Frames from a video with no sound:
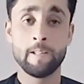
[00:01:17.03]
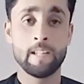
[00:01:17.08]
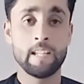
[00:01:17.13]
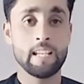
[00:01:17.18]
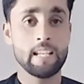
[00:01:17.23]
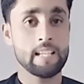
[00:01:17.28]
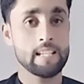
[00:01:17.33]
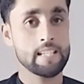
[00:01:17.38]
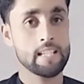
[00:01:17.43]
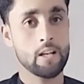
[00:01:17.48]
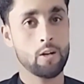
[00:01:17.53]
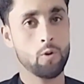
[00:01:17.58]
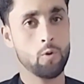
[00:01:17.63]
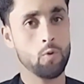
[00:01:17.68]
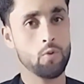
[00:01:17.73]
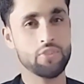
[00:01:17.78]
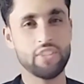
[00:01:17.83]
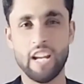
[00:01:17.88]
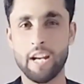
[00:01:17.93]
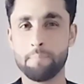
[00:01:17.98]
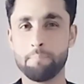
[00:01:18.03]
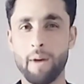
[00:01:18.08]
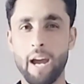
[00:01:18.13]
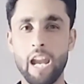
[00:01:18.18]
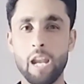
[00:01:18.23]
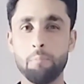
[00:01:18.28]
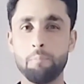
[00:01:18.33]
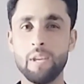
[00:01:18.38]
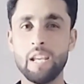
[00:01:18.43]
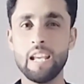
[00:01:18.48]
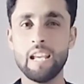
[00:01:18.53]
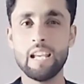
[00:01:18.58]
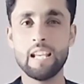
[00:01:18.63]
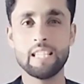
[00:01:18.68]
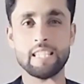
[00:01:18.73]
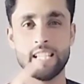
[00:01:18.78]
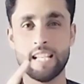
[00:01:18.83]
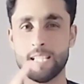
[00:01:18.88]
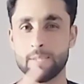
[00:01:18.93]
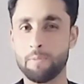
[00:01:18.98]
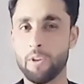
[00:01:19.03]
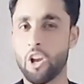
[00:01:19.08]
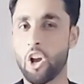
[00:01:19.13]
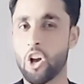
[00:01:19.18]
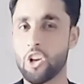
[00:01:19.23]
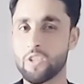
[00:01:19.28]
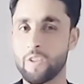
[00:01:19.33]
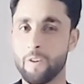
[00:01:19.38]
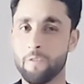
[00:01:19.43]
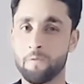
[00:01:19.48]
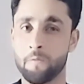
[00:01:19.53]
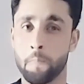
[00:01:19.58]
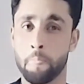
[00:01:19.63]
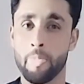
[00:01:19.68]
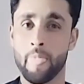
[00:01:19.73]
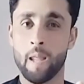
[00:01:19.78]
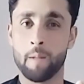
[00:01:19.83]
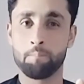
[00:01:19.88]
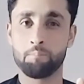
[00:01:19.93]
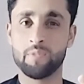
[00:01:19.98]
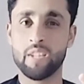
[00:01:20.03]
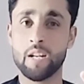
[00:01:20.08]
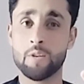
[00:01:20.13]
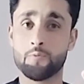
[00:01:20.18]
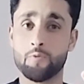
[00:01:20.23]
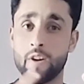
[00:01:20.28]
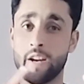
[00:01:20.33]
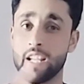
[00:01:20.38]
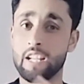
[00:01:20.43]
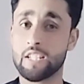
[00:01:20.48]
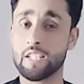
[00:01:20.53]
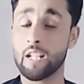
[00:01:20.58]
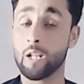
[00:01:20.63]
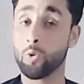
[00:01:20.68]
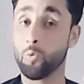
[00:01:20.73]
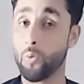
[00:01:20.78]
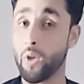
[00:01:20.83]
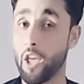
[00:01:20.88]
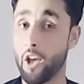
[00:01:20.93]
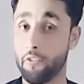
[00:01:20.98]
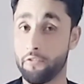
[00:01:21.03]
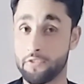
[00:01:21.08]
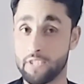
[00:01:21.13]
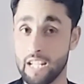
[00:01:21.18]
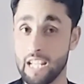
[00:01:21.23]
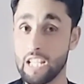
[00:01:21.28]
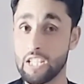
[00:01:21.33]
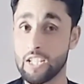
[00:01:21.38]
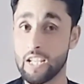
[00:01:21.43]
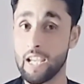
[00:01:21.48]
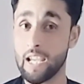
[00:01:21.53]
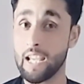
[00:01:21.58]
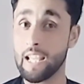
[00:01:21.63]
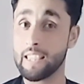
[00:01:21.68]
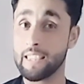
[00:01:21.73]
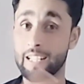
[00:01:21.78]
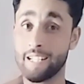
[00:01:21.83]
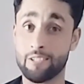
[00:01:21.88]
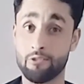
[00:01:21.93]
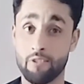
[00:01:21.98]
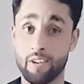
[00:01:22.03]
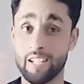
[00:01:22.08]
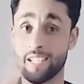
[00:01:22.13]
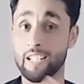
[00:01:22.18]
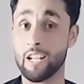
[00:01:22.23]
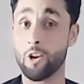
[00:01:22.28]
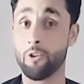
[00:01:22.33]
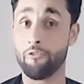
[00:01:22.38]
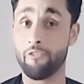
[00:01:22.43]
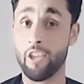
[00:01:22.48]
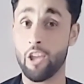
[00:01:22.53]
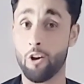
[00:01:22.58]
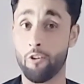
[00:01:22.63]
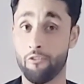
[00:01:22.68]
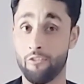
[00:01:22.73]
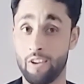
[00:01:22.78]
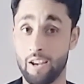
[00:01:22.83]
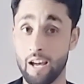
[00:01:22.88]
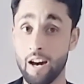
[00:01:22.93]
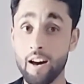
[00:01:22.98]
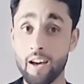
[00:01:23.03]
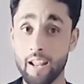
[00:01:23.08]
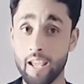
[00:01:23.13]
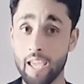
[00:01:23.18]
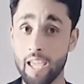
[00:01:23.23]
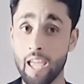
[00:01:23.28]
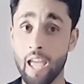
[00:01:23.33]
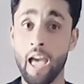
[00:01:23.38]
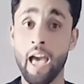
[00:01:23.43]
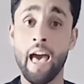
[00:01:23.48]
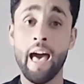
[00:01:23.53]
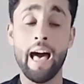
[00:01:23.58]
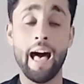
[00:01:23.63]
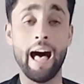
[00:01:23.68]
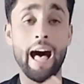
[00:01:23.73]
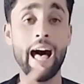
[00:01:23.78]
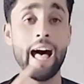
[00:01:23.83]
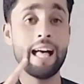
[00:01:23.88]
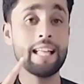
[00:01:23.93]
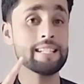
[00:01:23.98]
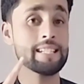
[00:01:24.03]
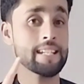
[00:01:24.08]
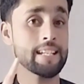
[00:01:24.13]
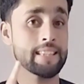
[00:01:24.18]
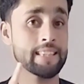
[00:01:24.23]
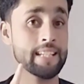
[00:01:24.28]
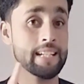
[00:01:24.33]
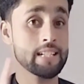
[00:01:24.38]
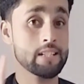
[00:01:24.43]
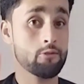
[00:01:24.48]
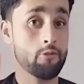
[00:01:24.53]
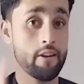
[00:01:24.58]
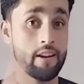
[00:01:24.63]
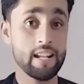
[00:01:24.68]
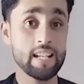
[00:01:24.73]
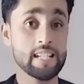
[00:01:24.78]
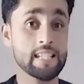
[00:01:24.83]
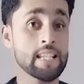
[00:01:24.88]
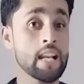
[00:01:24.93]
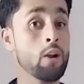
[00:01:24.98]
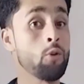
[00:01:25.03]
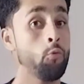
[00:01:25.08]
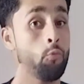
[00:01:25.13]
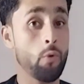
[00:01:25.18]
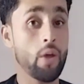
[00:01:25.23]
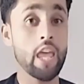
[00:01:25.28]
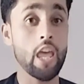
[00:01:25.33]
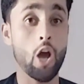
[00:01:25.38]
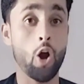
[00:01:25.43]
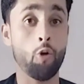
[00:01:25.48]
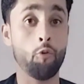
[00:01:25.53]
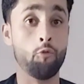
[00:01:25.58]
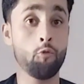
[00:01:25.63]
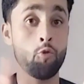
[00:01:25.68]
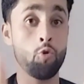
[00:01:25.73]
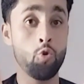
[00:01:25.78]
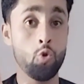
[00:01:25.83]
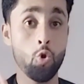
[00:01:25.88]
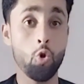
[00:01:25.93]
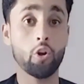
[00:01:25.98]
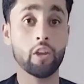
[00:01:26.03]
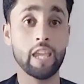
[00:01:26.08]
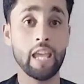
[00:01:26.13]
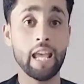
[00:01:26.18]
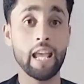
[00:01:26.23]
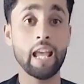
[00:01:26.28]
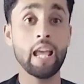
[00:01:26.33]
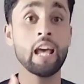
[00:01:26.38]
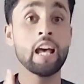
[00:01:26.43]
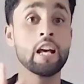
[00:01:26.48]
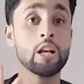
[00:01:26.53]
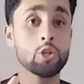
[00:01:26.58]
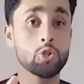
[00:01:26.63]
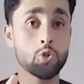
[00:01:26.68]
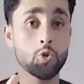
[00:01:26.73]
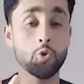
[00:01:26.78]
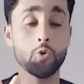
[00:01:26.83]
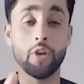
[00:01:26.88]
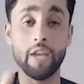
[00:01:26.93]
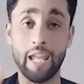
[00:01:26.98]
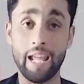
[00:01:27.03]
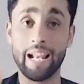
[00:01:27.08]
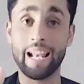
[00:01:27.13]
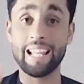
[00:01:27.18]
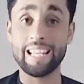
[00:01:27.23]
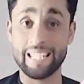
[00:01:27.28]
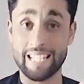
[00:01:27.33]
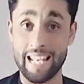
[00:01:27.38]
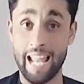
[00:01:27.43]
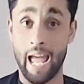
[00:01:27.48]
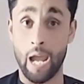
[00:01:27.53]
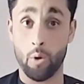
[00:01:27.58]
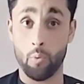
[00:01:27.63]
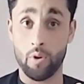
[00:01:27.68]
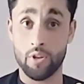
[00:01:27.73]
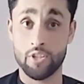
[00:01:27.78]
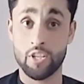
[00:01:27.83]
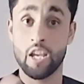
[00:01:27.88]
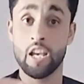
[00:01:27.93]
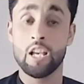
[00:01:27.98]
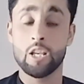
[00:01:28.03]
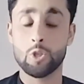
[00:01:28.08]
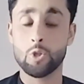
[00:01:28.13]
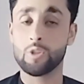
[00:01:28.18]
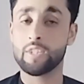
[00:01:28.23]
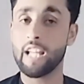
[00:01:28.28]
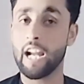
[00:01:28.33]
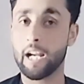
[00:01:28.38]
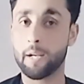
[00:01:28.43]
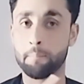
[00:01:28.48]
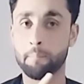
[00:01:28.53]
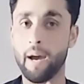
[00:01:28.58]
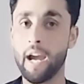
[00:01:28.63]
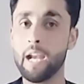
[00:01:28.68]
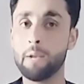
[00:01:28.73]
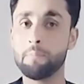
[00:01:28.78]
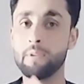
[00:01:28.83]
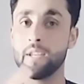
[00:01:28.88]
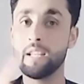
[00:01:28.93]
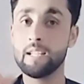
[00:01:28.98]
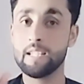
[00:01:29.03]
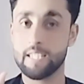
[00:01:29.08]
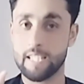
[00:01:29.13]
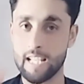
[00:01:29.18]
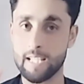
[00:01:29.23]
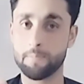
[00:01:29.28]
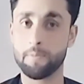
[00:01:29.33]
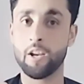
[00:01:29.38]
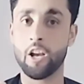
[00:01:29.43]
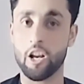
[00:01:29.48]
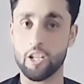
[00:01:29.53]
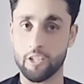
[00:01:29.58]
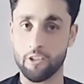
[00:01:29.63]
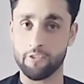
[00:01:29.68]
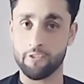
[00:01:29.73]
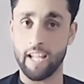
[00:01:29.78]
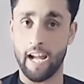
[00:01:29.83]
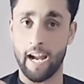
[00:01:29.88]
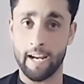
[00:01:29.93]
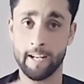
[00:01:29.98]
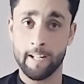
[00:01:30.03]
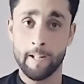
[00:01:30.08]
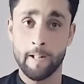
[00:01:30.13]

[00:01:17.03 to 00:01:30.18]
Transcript: So that might be just because of the traditional way of teaching, the traditional way of learning, and the traditional way of looking to English language. So that might be just because of that.